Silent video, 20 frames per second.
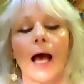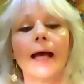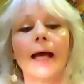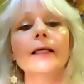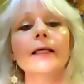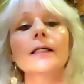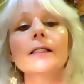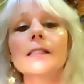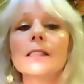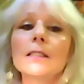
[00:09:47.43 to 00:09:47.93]
I
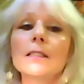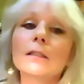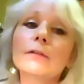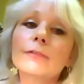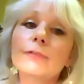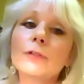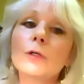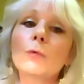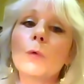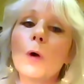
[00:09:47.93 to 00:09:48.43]
could still
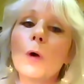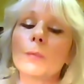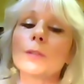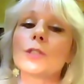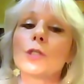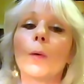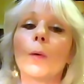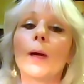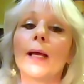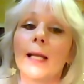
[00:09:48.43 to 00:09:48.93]
feel what was
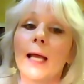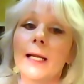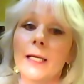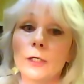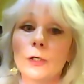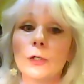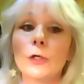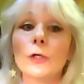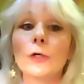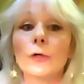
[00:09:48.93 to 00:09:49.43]
going on
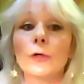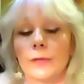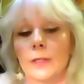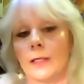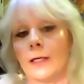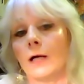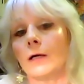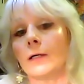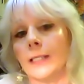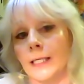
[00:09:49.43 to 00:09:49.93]
in Earth,
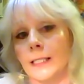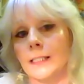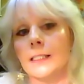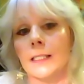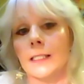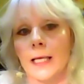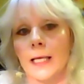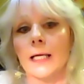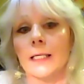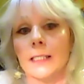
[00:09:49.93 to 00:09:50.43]
and I'll get
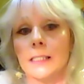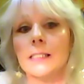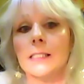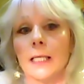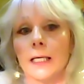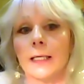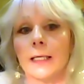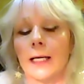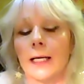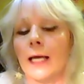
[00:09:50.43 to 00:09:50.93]
to that in a
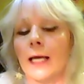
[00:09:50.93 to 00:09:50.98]
second.